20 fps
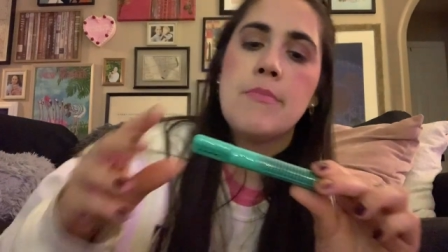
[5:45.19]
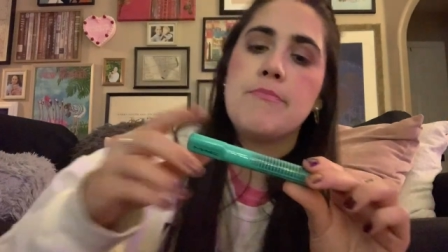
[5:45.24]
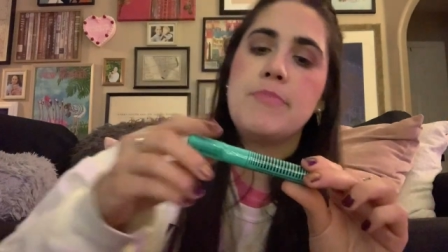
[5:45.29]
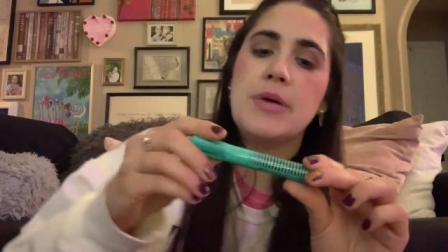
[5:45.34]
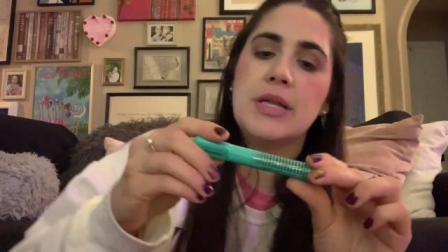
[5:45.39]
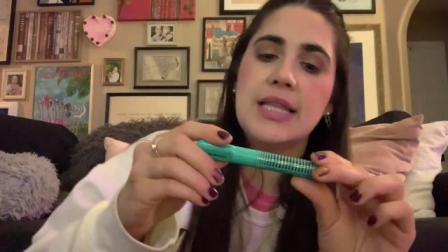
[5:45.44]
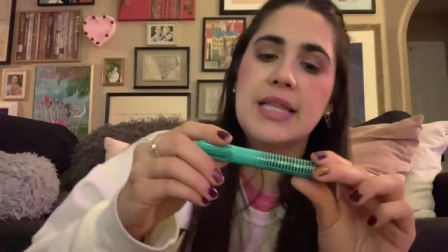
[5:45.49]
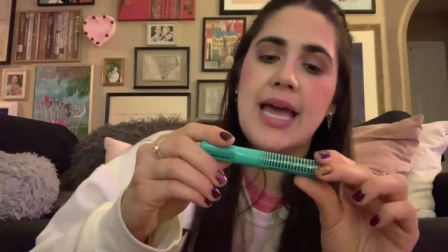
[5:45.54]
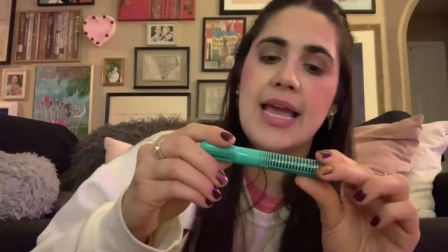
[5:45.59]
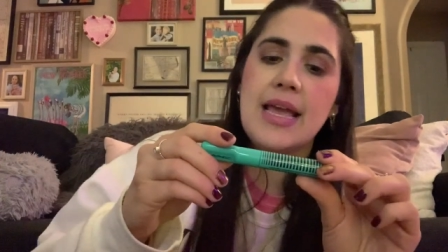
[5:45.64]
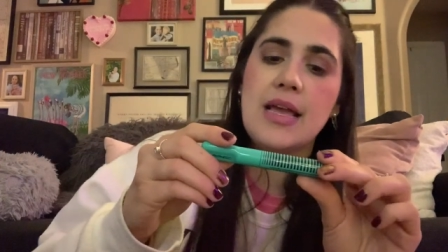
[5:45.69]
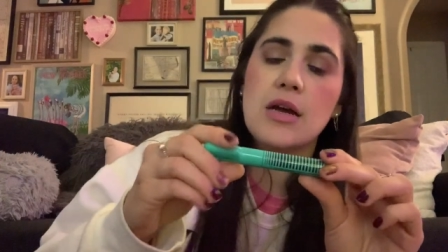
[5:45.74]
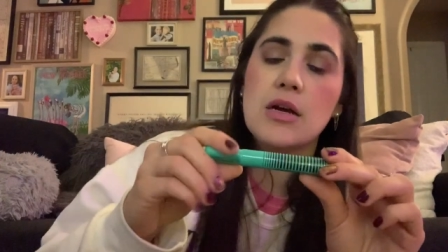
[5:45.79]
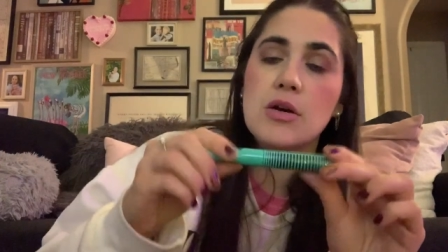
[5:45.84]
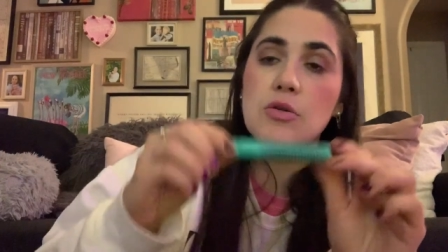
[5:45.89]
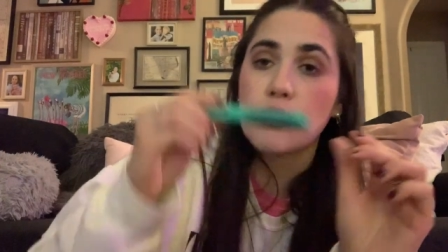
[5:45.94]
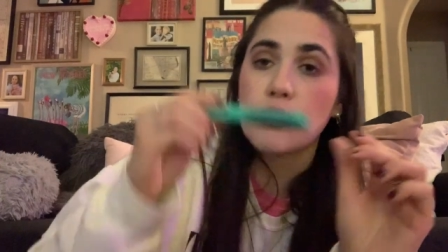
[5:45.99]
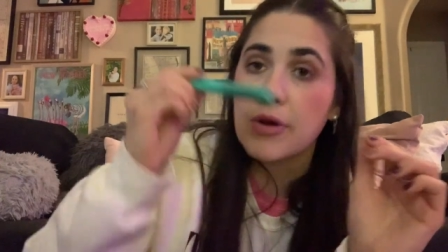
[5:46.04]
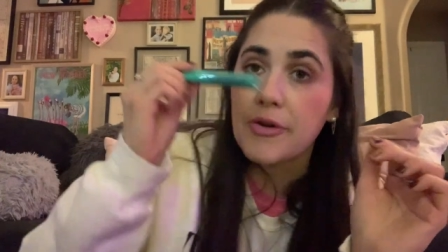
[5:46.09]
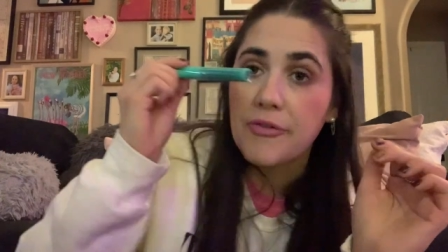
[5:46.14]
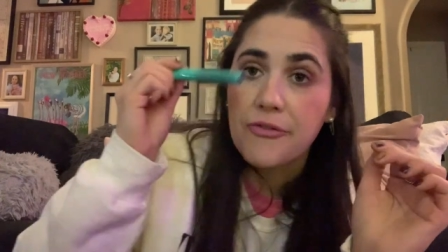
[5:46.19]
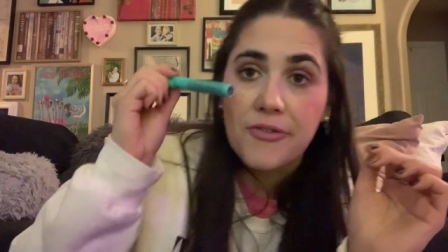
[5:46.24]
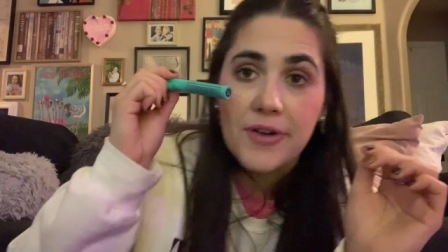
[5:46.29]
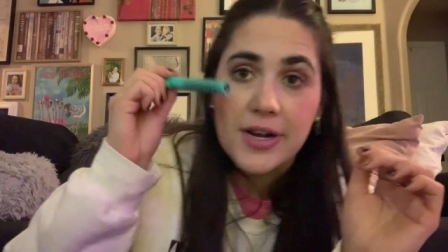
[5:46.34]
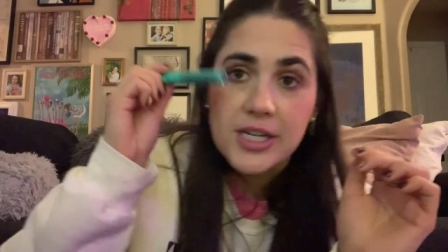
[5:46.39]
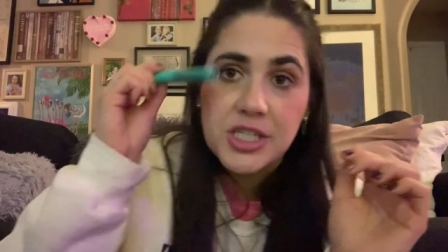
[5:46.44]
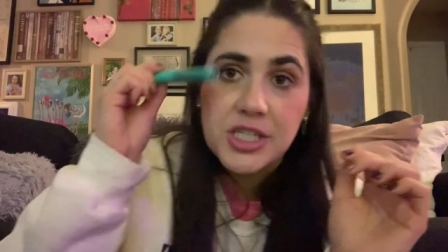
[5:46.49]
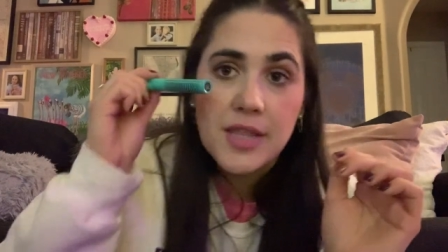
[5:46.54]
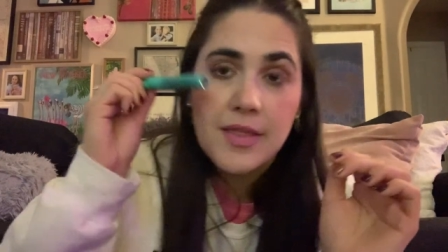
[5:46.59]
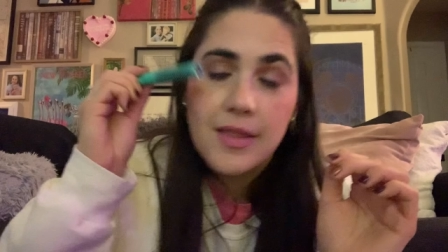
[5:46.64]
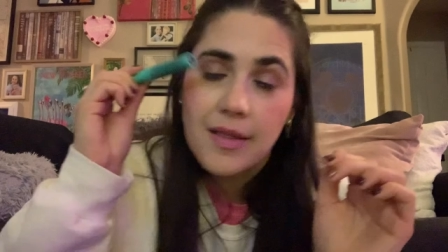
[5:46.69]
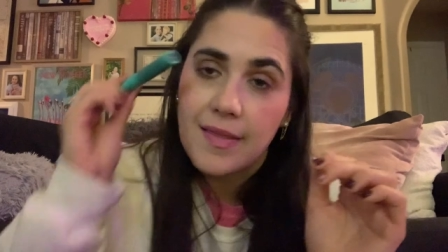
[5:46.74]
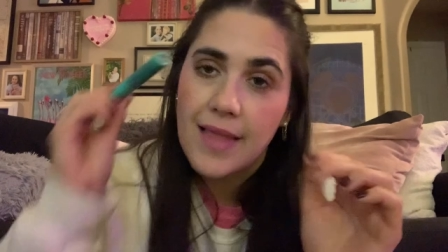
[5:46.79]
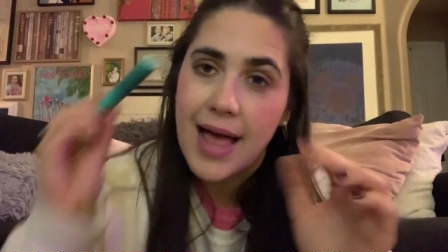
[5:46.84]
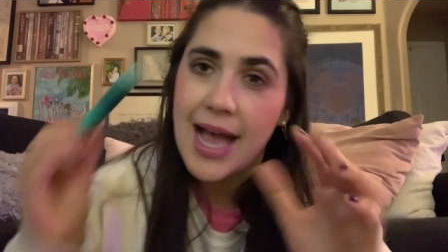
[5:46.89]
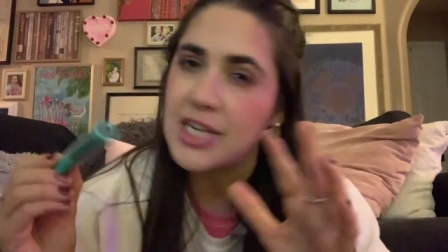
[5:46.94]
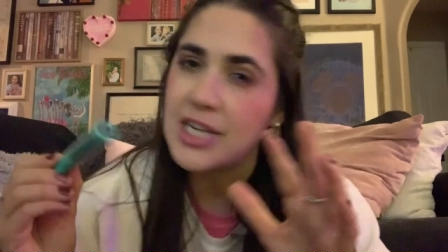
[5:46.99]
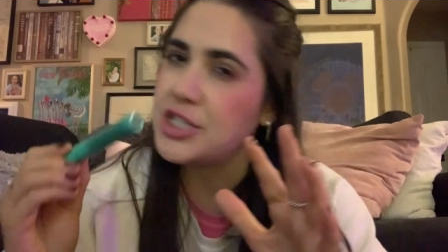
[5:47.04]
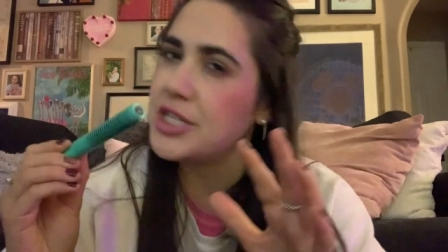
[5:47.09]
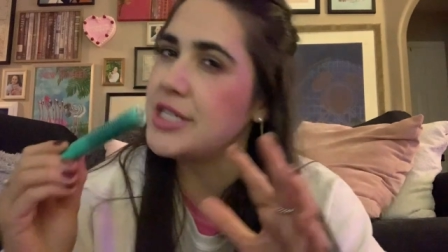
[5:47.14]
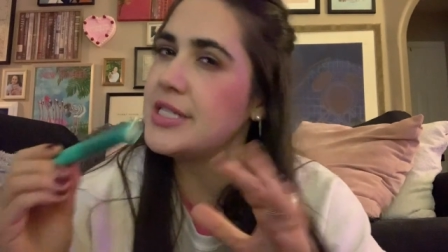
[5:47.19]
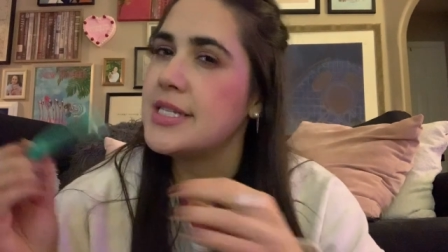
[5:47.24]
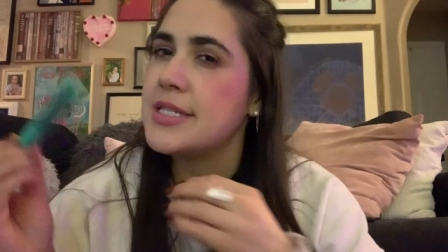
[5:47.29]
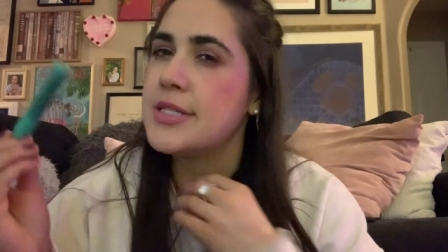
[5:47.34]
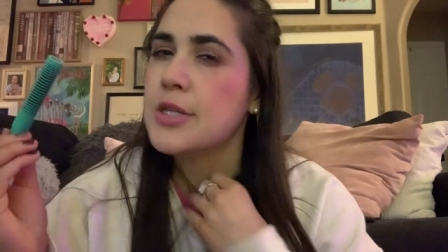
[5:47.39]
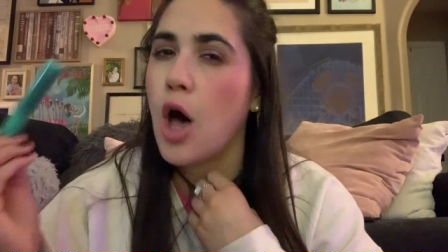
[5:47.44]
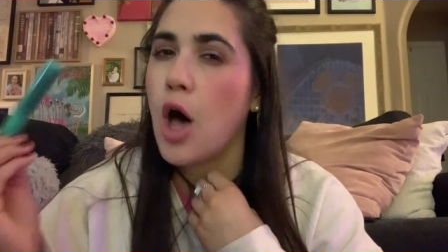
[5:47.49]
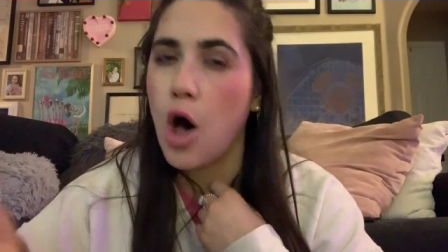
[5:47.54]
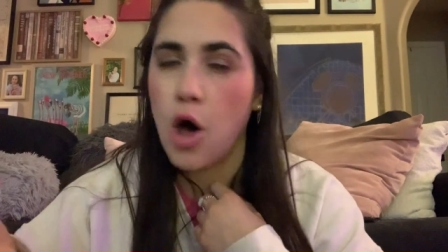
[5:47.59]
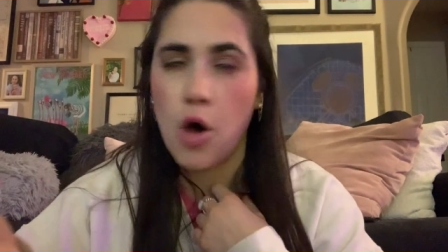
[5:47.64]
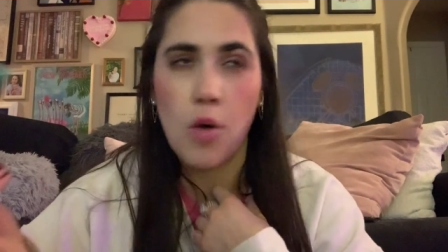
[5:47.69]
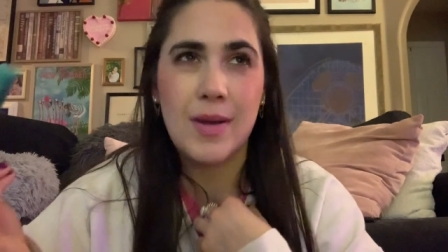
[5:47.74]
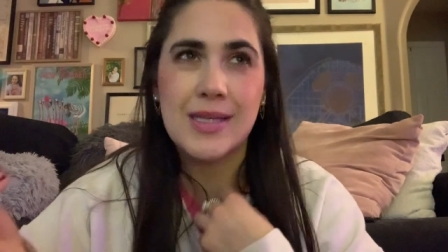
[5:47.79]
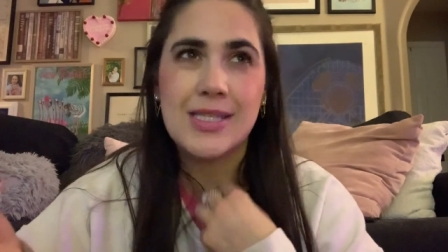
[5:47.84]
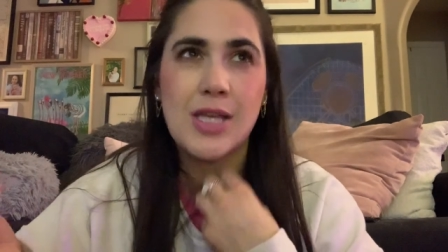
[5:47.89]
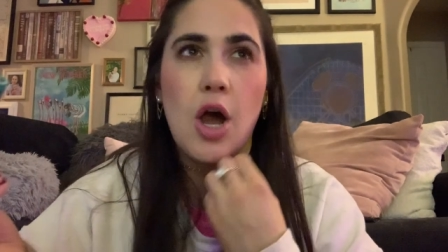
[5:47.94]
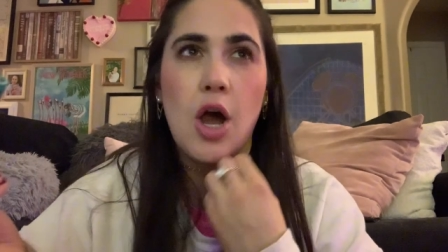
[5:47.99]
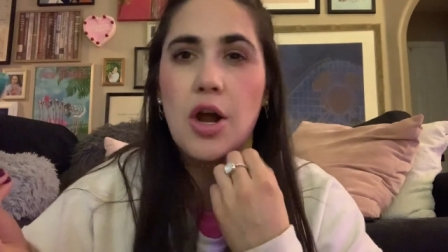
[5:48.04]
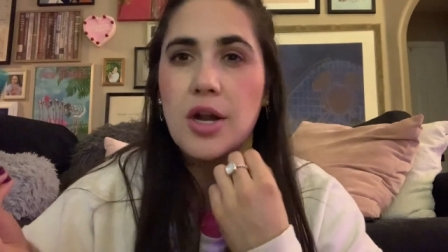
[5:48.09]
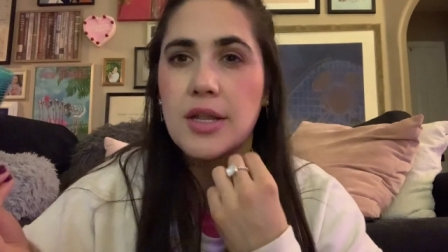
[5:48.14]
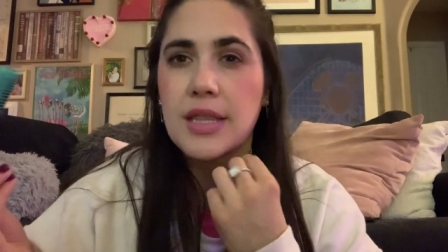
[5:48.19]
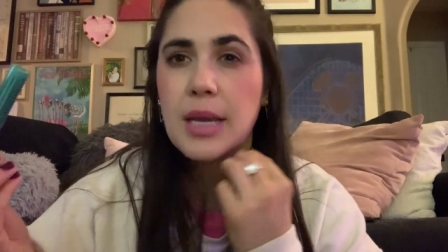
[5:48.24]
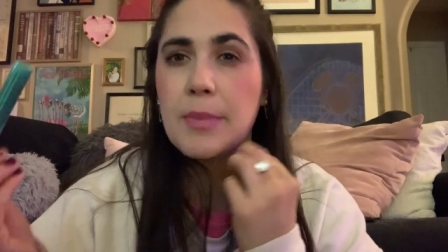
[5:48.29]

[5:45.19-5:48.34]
but like refreshing the lashes is always hard.